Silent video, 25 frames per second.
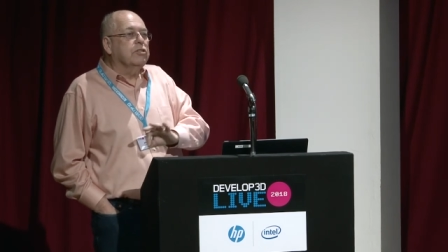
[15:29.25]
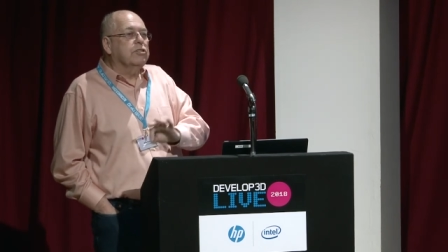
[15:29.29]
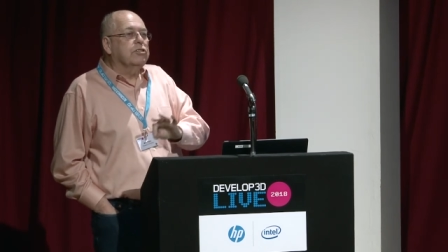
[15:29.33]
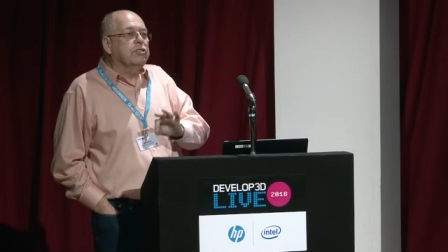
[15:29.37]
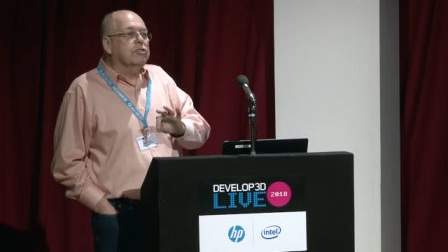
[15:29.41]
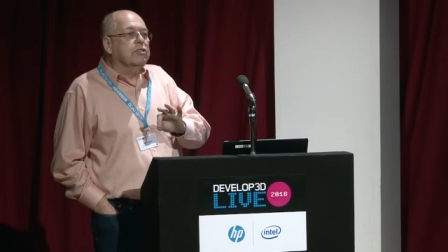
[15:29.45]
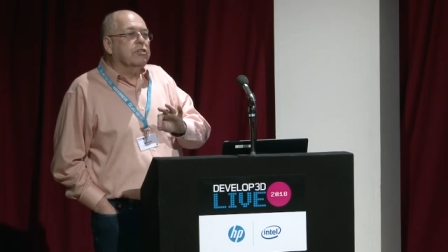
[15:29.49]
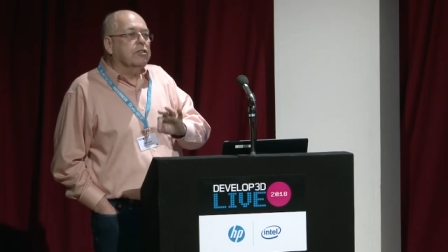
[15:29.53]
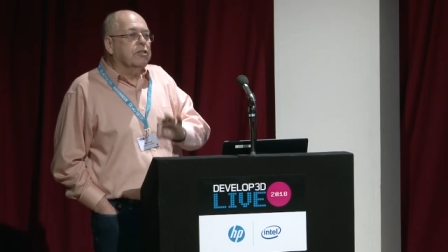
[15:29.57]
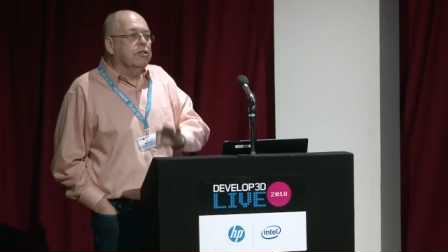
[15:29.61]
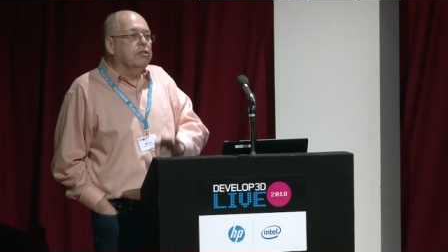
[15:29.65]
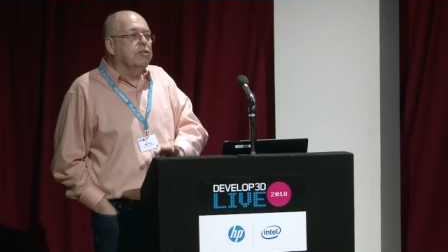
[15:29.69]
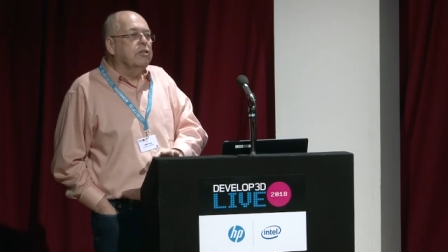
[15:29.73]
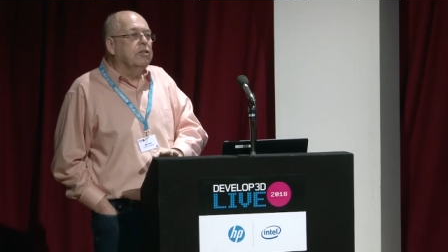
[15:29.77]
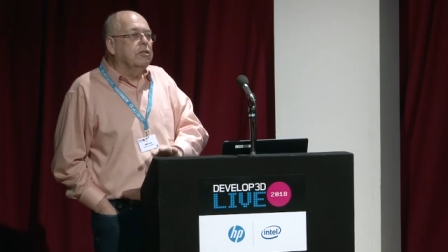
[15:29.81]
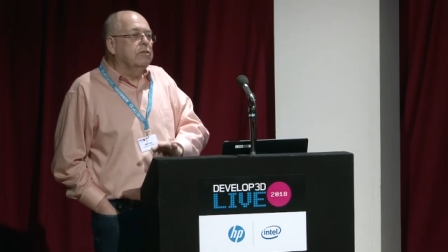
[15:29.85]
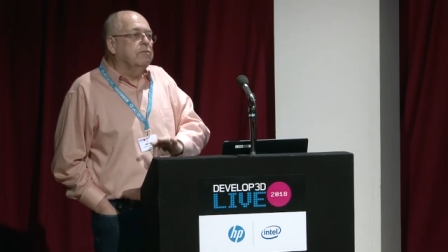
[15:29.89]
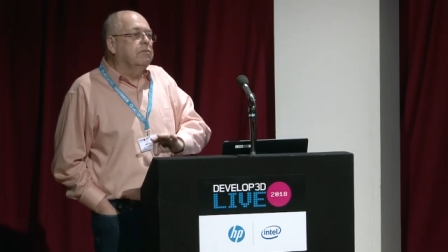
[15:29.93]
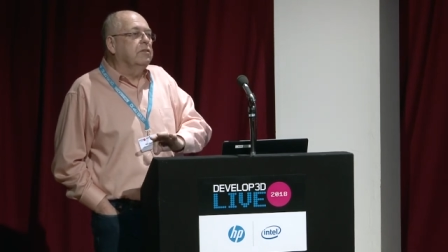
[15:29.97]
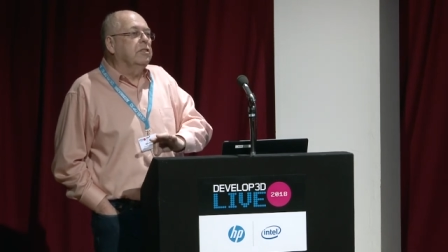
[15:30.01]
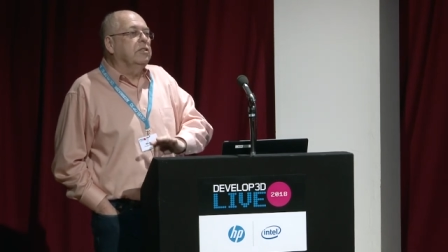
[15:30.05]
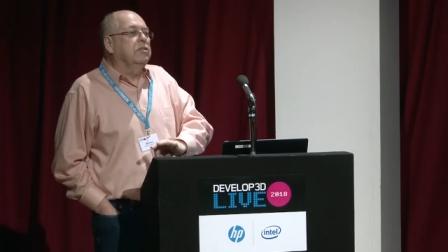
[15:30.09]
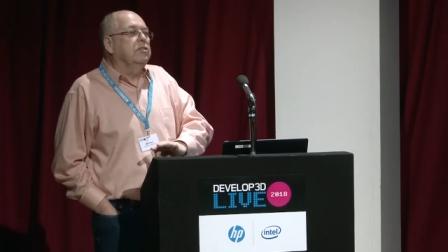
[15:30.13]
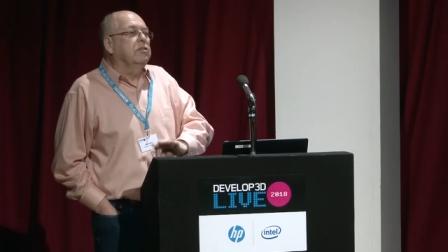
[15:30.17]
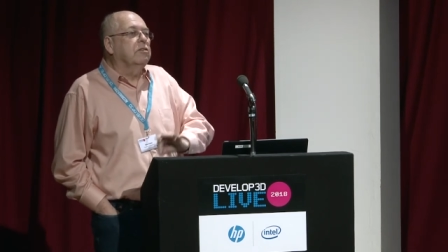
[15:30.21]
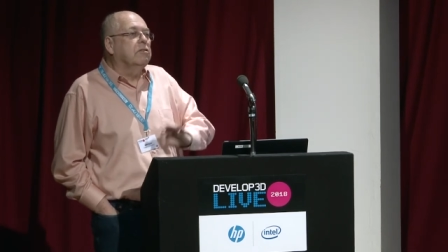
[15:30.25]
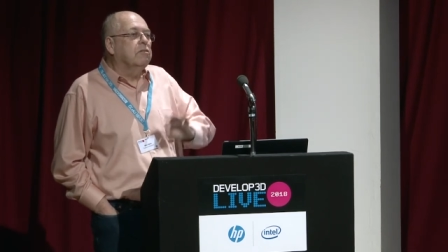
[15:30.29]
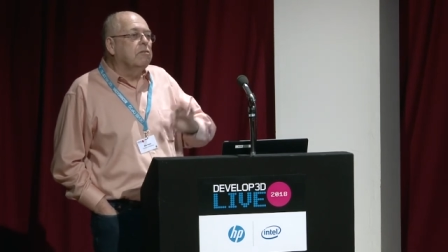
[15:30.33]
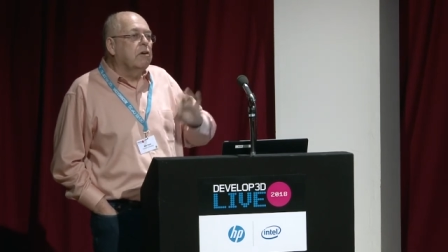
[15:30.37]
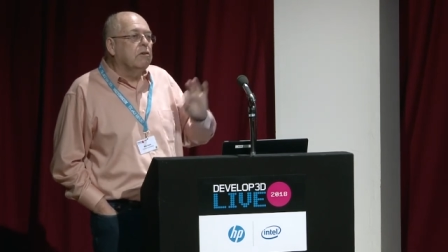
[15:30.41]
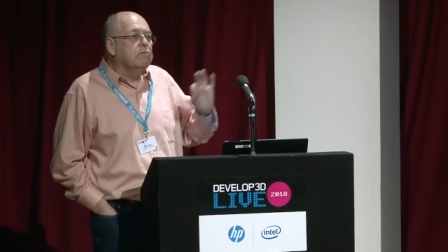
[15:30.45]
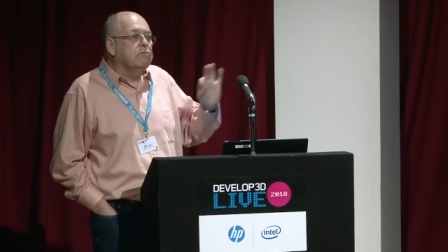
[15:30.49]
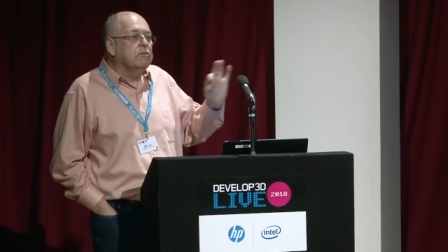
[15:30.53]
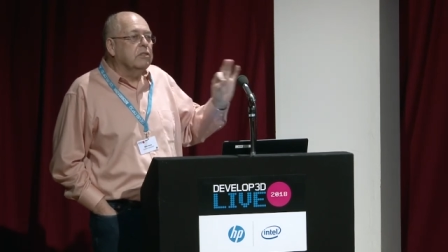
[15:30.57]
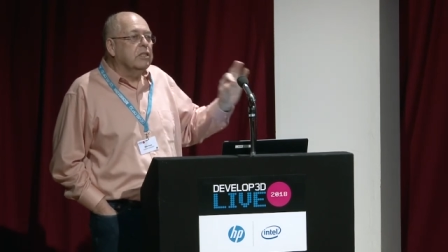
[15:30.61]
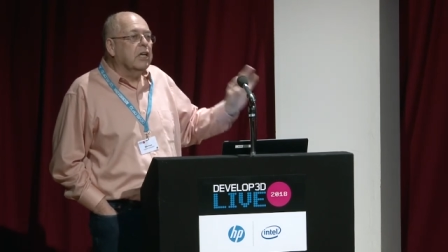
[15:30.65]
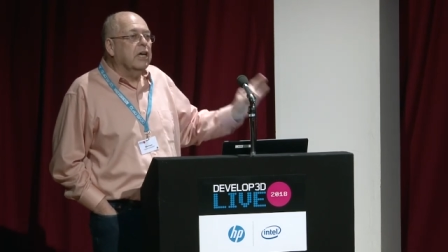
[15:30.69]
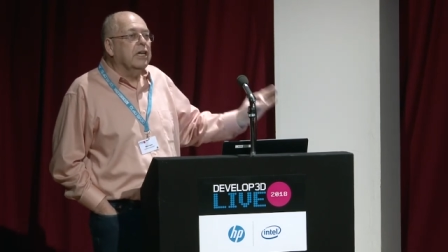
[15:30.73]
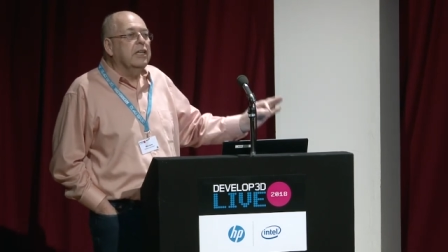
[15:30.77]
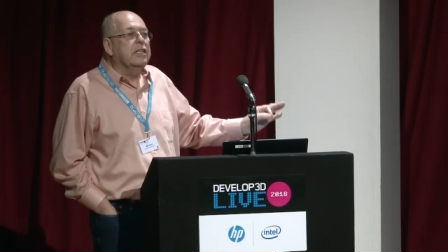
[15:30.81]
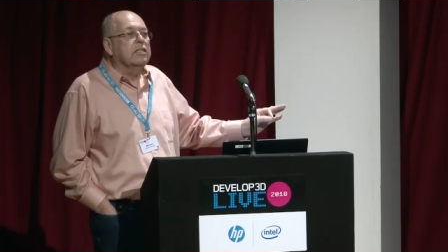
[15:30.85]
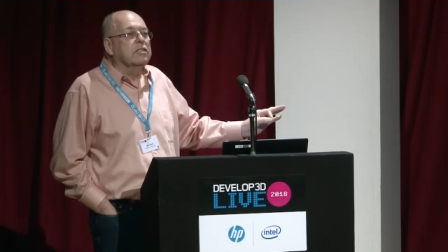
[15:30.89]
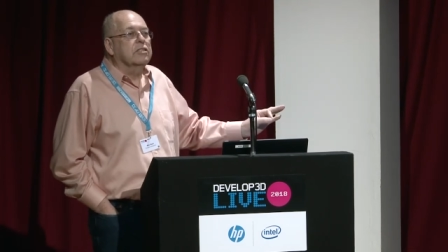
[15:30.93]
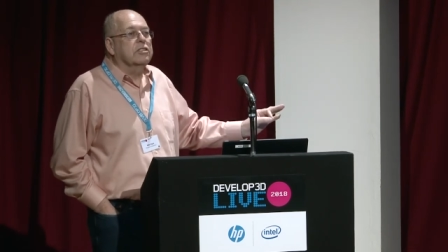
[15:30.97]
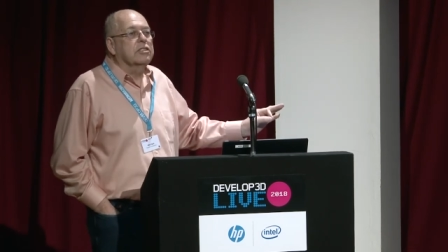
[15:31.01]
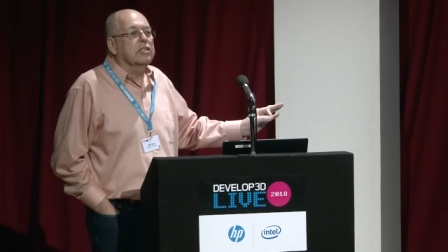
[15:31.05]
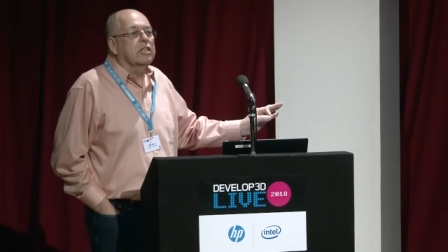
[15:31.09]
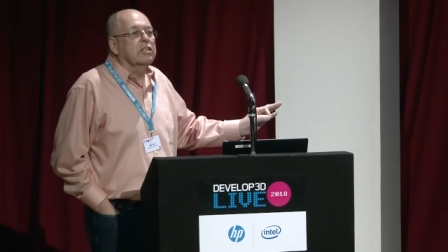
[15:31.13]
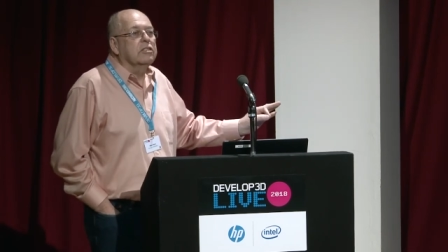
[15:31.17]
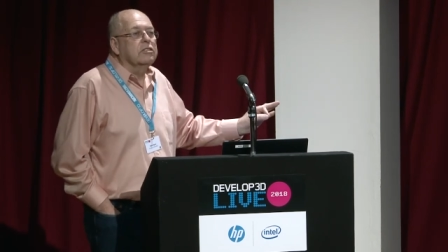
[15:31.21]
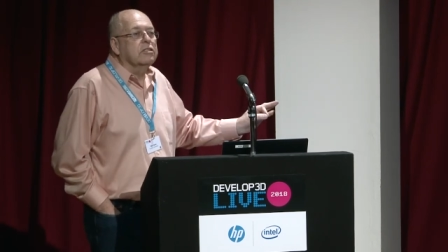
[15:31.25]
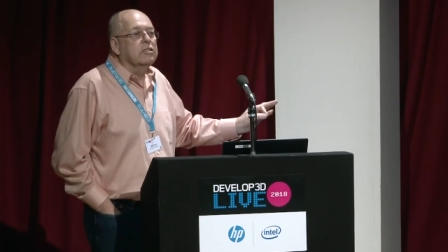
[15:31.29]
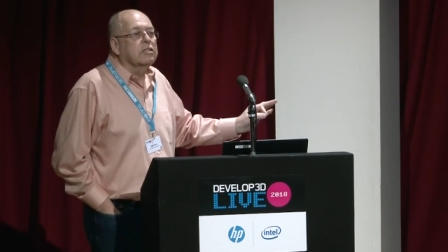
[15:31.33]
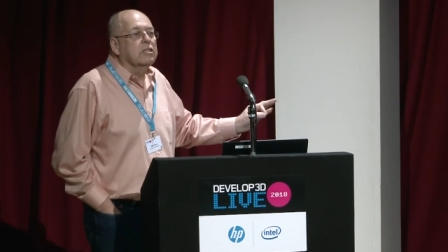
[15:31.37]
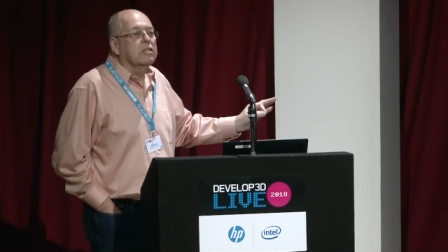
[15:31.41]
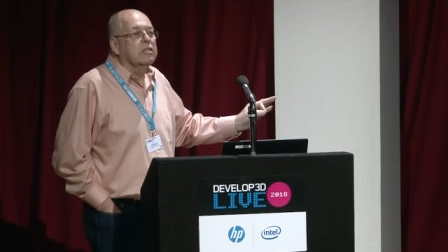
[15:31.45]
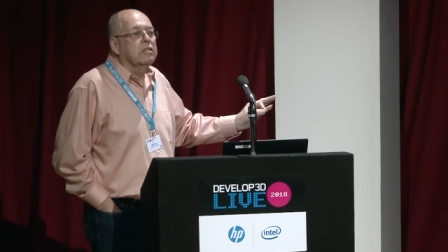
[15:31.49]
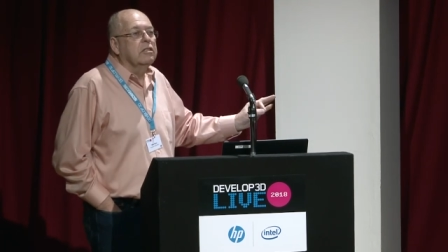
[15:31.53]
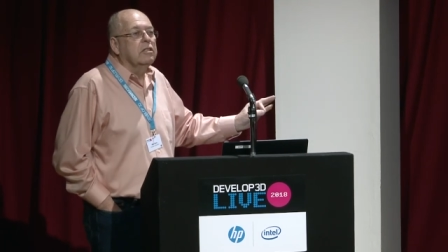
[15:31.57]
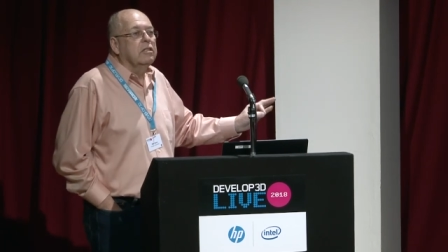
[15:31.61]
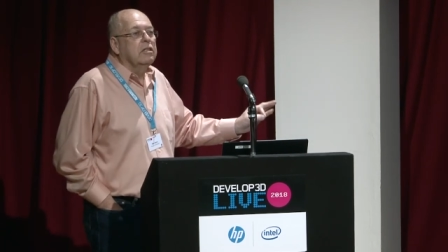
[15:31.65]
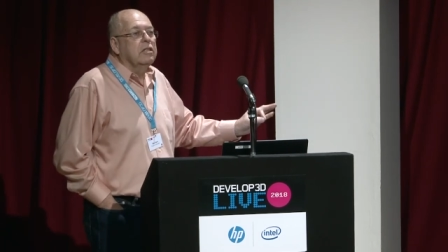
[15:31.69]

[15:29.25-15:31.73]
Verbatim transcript: secure than your own data center.